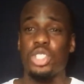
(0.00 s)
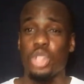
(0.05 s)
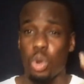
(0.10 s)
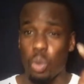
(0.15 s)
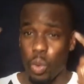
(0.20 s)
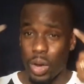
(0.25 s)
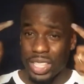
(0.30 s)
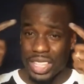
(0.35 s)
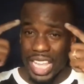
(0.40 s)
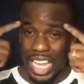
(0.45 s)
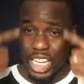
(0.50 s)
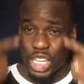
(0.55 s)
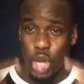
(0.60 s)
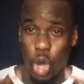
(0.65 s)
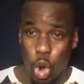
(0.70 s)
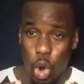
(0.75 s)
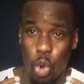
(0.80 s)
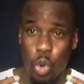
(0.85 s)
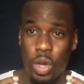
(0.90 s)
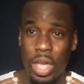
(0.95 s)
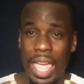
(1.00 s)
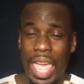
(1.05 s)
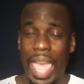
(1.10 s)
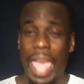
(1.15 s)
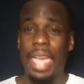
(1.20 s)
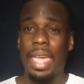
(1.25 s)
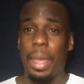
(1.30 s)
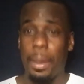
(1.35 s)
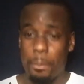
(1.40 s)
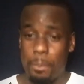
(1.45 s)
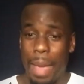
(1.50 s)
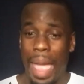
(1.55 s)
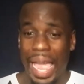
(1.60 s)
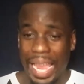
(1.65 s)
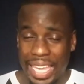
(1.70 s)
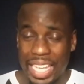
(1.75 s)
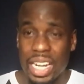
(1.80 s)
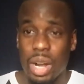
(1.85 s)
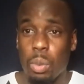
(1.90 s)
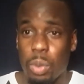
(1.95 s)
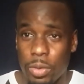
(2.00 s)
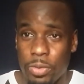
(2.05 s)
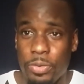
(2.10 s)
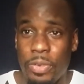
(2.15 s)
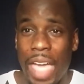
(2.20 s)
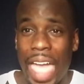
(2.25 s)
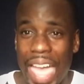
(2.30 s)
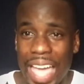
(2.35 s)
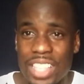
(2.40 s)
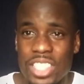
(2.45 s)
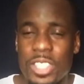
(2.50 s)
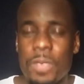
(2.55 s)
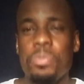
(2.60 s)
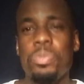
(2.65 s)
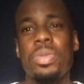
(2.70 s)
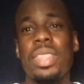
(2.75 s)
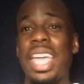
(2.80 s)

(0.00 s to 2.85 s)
on what they know and can back it up with facts.